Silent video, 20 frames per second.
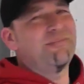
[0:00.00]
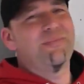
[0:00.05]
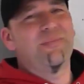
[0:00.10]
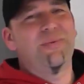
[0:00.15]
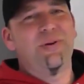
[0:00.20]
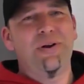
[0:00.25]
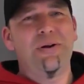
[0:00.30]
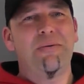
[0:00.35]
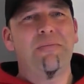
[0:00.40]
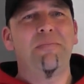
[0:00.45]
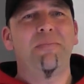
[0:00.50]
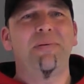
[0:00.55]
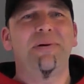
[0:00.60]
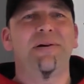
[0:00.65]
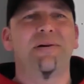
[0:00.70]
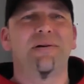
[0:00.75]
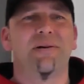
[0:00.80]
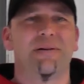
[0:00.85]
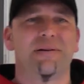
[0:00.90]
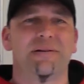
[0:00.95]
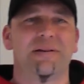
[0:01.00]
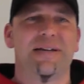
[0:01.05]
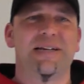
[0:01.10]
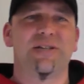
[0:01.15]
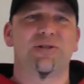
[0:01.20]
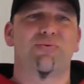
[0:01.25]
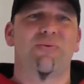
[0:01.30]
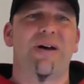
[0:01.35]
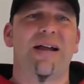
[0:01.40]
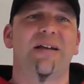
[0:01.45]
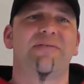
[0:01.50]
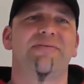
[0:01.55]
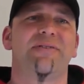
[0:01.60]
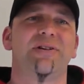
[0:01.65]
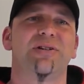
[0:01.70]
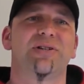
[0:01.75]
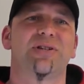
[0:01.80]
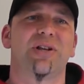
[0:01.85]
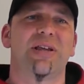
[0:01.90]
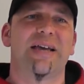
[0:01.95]
number is
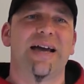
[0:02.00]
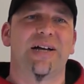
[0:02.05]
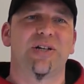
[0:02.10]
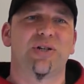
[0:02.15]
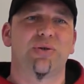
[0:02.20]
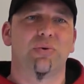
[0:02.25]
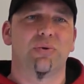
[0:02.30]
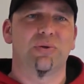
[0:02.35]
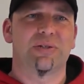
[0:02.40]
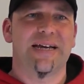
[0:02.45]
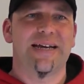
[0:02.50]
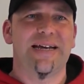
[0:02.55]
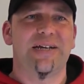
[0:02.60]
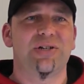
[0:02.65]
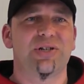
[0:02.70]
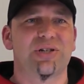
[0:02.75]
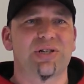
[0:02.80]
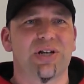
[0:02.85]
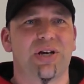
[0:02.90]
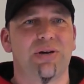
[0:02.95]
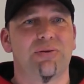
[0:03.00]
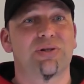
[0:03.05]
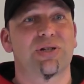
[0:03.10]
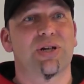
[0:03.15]
relevant to the actual danger zone,